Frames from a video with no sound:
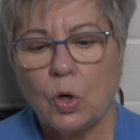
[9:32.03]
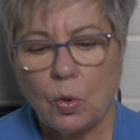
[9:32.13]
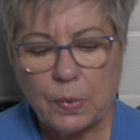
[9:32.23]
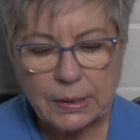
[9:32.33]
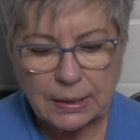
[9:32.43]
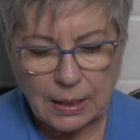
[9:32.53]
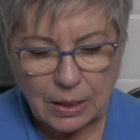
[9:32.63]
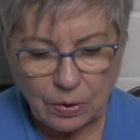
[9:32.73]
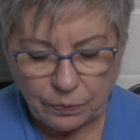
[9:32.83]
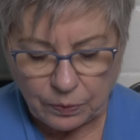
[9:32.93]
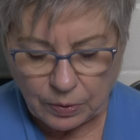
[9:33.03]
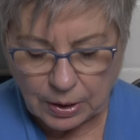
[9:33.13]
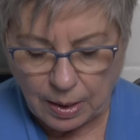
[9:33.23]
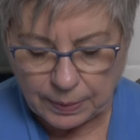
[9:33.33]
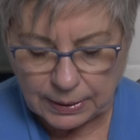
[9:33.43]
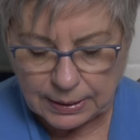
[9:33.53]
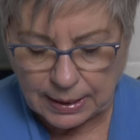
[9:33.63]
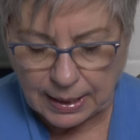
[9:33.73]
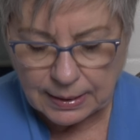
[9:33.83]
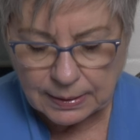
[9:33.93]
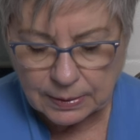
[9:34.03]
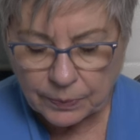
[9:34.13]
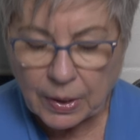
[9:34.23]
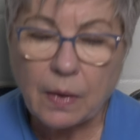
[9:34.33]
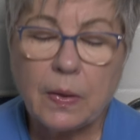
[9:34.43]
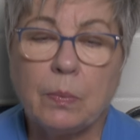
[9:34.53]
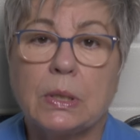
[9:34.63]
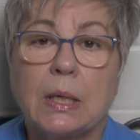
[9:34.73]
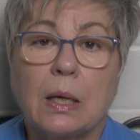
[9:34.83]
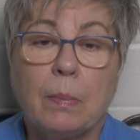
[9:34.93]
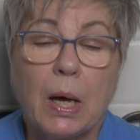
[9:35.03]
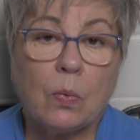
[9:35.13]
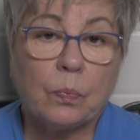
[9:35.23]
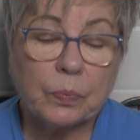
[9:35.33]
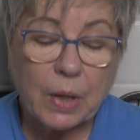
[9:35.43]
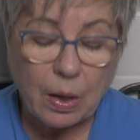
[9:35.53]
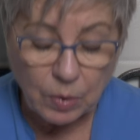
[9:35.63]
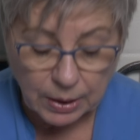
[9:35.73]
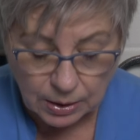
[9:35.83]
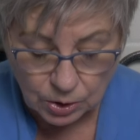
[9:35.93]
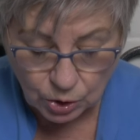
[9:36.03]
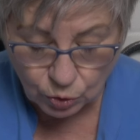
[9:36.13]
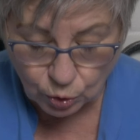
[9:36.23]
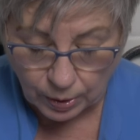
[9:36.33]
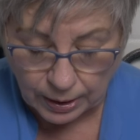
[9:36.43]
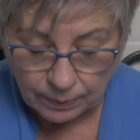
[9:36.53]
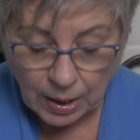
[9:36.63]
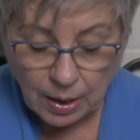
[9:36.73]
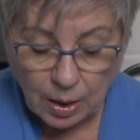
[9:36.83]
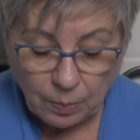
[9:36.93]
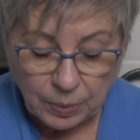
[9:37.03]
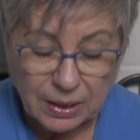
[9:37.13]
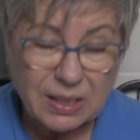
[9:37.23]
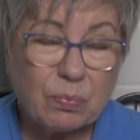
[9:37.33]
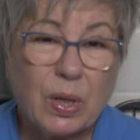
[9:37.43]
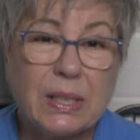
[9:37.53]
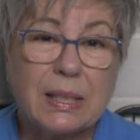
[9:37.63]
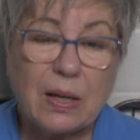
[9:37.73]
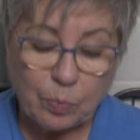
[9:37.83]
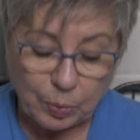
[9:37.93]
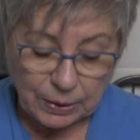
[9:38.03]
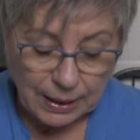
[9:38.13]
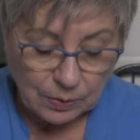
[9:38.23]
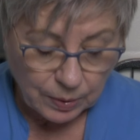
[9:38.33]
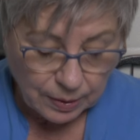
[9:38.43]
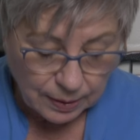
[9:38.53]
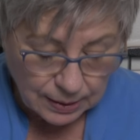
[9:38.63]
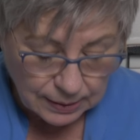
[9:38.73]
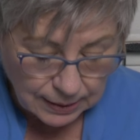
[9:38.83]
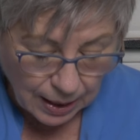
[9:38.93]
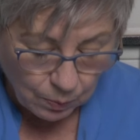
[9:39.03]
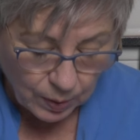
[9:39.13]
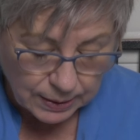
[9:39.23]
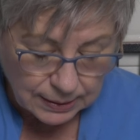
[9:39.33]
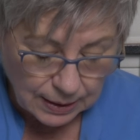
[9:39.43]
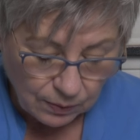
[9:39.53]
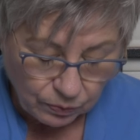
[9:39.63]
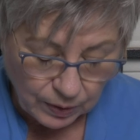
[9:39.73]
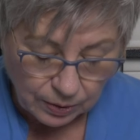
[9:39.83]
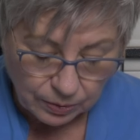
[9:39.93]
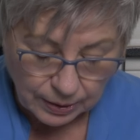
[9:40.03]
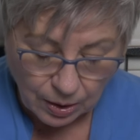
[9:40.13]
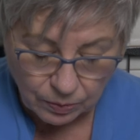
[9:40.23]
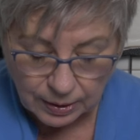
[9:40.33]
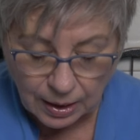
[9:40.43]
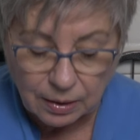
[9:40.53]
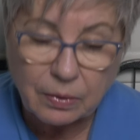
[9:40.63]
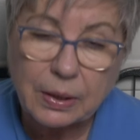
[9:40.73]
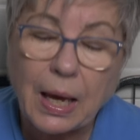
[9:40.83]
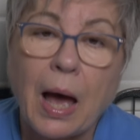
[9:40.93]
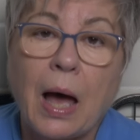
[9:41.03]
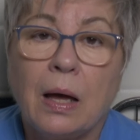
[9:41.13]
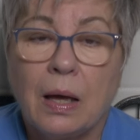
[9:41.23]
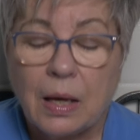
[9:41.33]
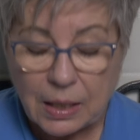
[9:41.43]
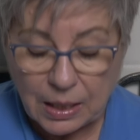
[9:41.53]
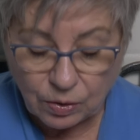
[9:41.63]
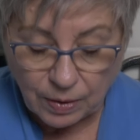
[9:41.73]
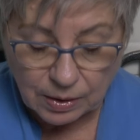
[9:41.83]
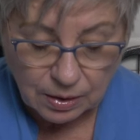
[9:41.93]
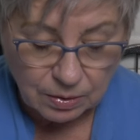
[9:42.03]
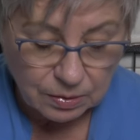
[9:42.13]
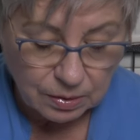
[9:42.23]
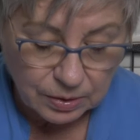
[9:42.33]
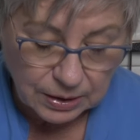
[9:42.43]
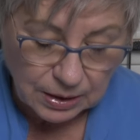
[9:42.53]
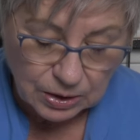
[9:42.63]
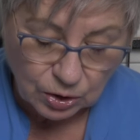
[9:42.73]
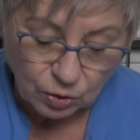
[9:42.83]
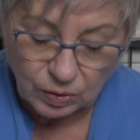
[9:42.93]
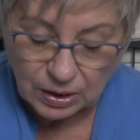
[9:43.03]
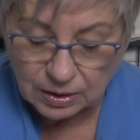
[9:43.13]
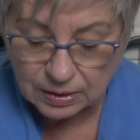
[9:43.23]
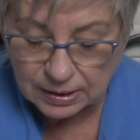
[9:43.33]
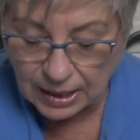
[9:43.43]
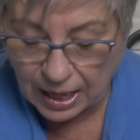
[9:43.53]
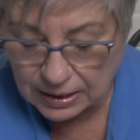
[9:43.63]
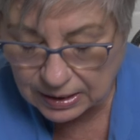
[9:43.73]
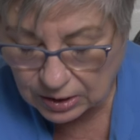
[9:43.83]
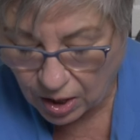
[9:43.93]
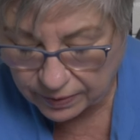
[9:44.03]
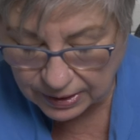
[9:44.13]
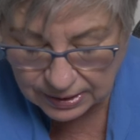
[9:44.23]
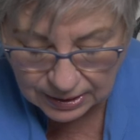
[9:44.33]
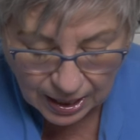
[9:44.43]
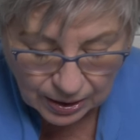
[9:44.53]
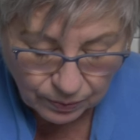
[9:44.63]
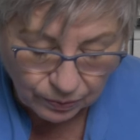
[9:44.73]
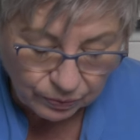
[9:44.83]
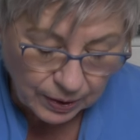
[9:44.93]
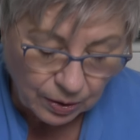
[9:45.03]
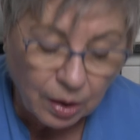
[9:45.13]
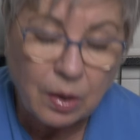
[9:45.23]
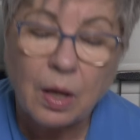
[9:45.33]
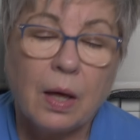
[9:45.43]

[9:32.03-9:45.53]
Gnome will stay here for a couple of days, and then we'll take him out and we'll get a new toy. Because once they've played with this and once they've figured out that, oh yeah, he crunkles and he squeaks and he's got this kind of a feel,